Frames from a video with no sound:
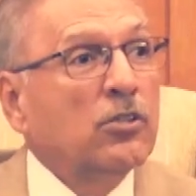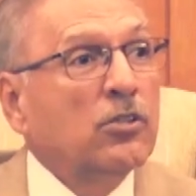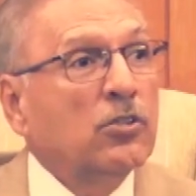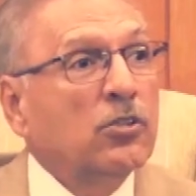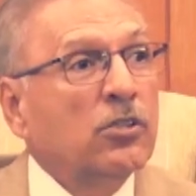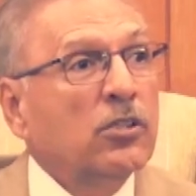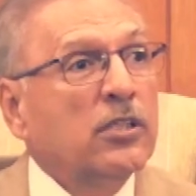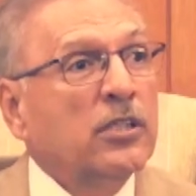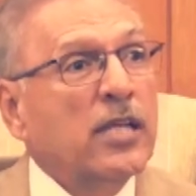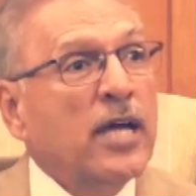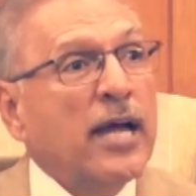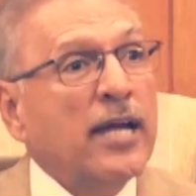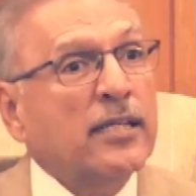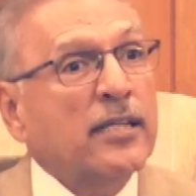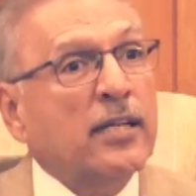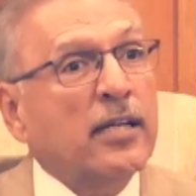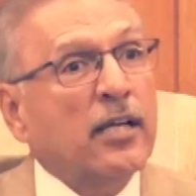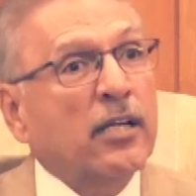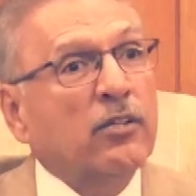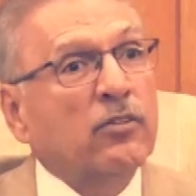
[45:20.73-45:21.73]
So
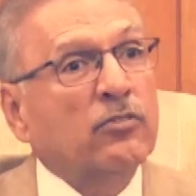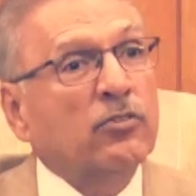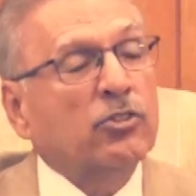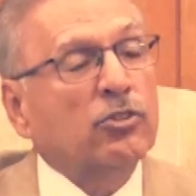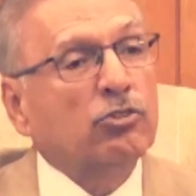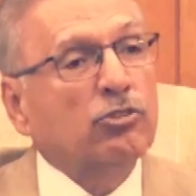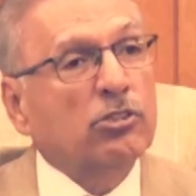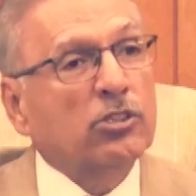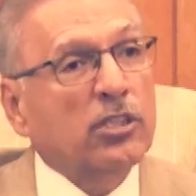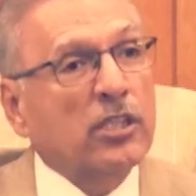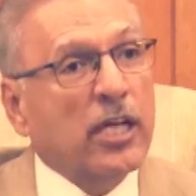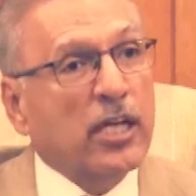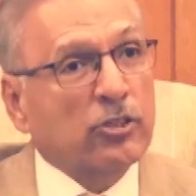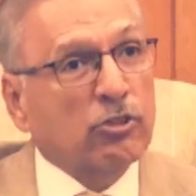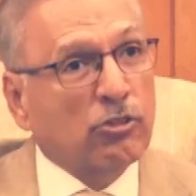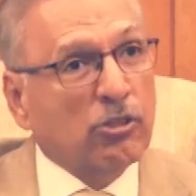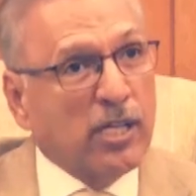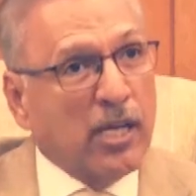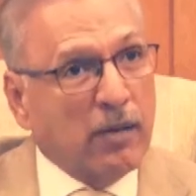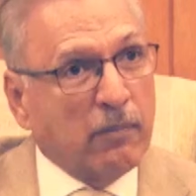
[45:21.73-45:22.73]
that kind of situation
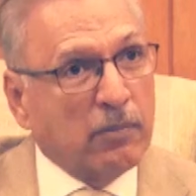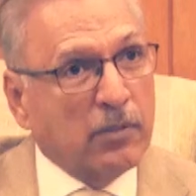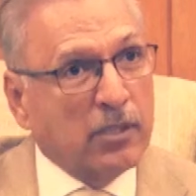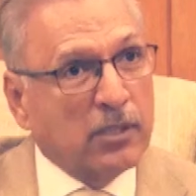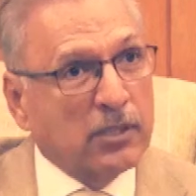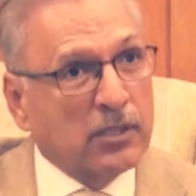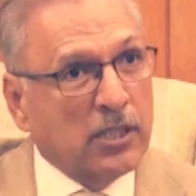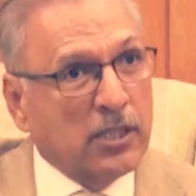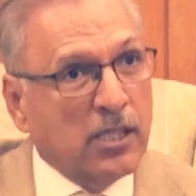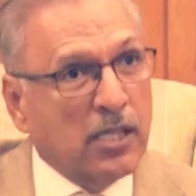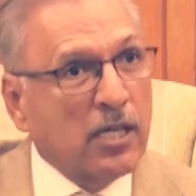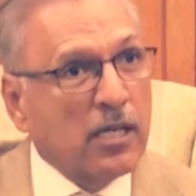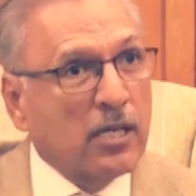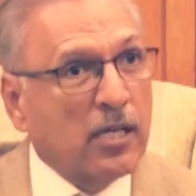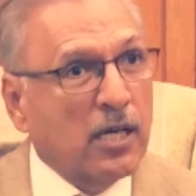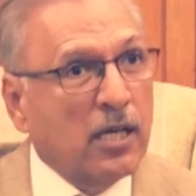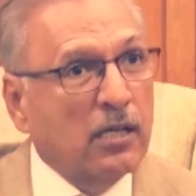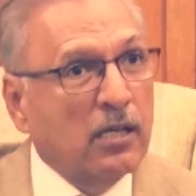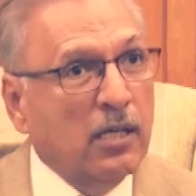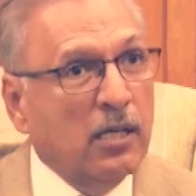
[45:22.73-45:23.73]
actually happened in Sri
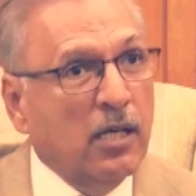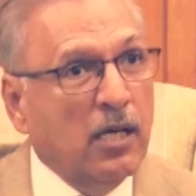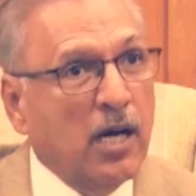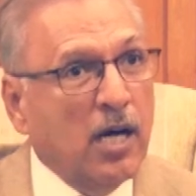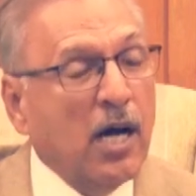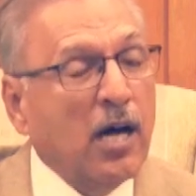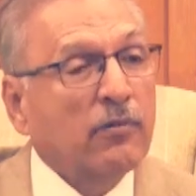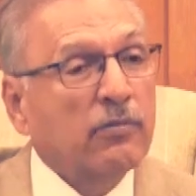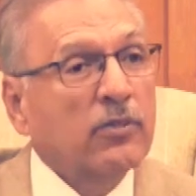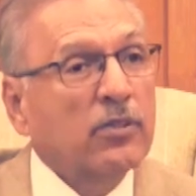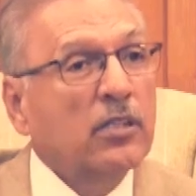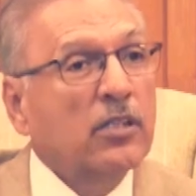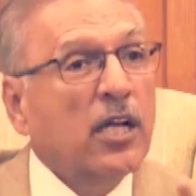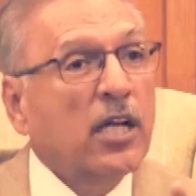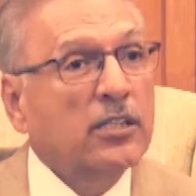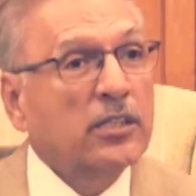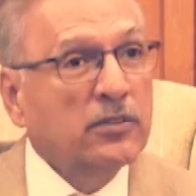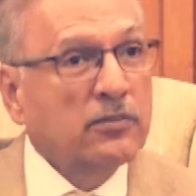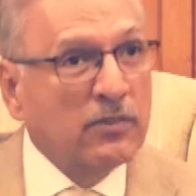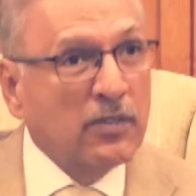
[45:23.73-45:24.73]
Lanka after
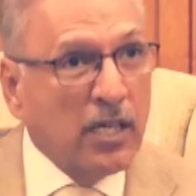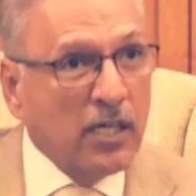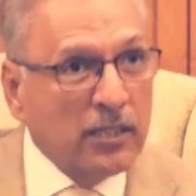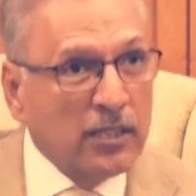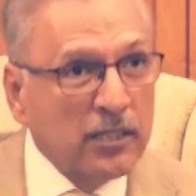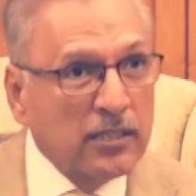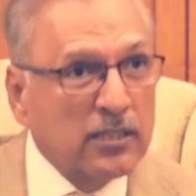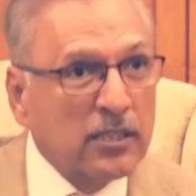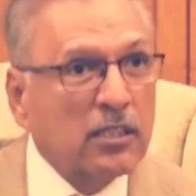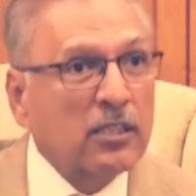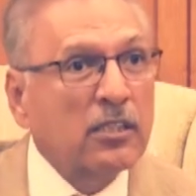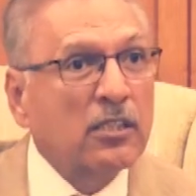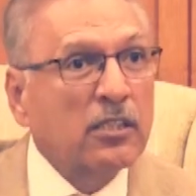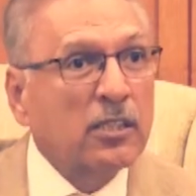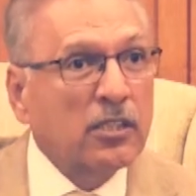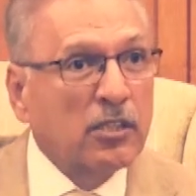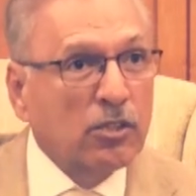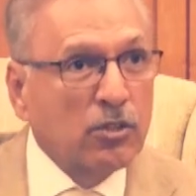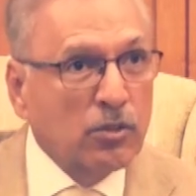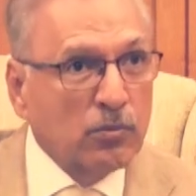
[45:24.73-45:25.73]
Rajiv Gandhi sent
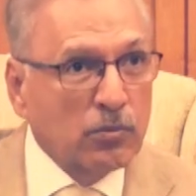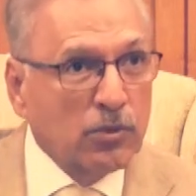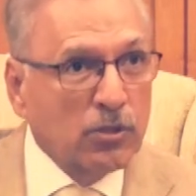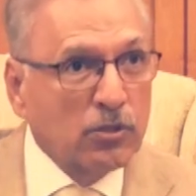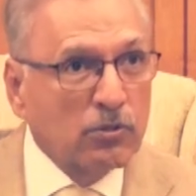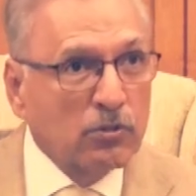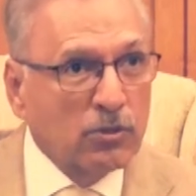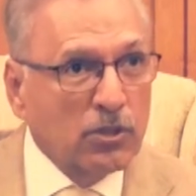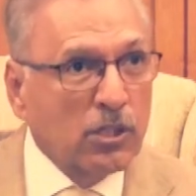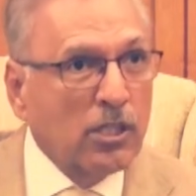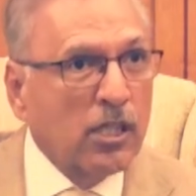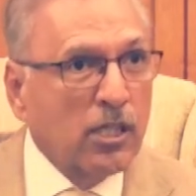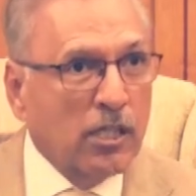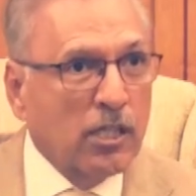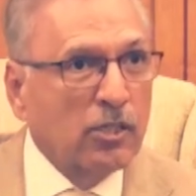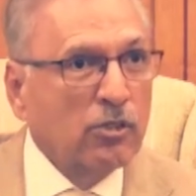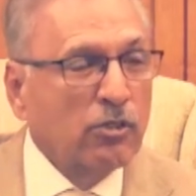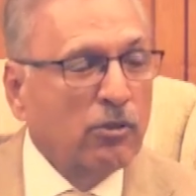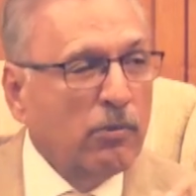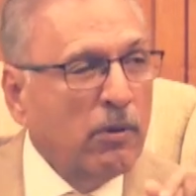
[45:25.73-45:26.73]
Indian troops into Sri
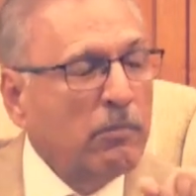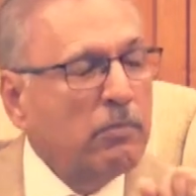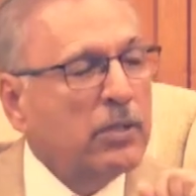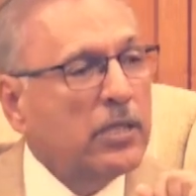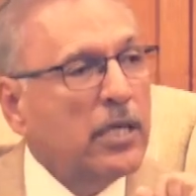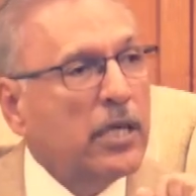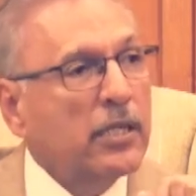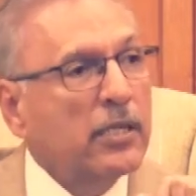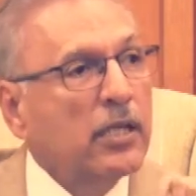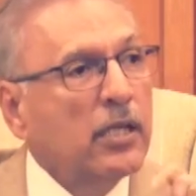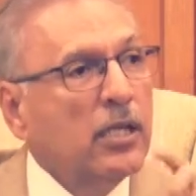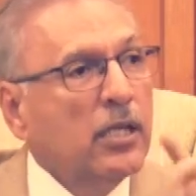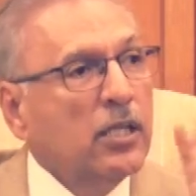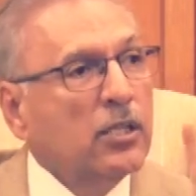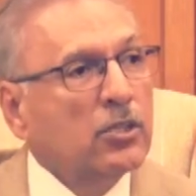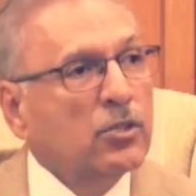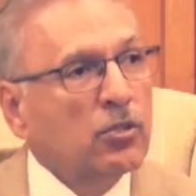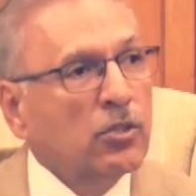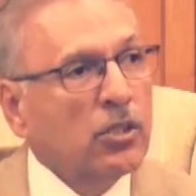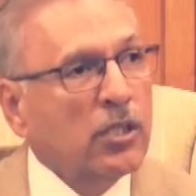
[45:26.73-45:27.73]
Lanka. You remember that?
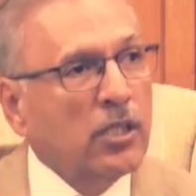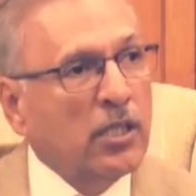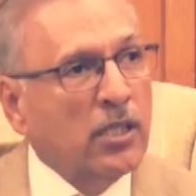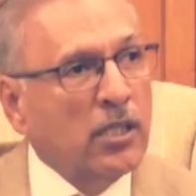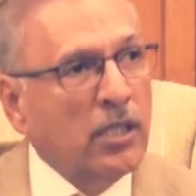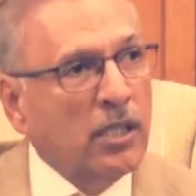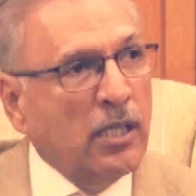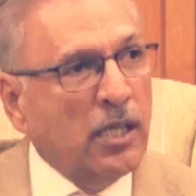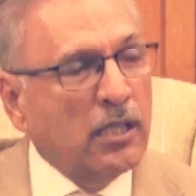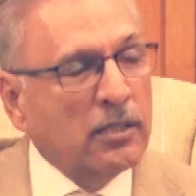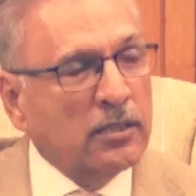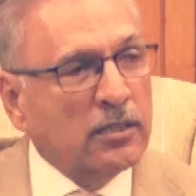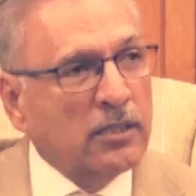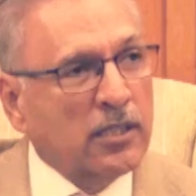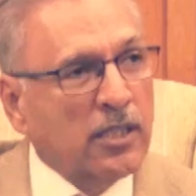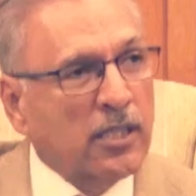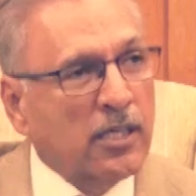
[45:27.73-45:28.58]
So India